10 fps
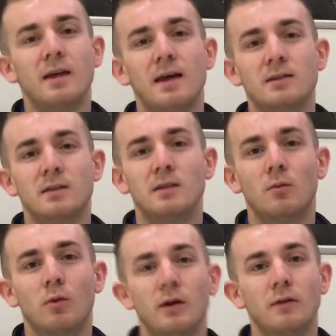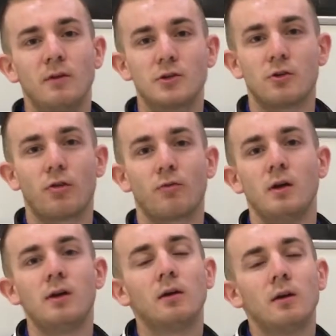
in the NCAA Division III.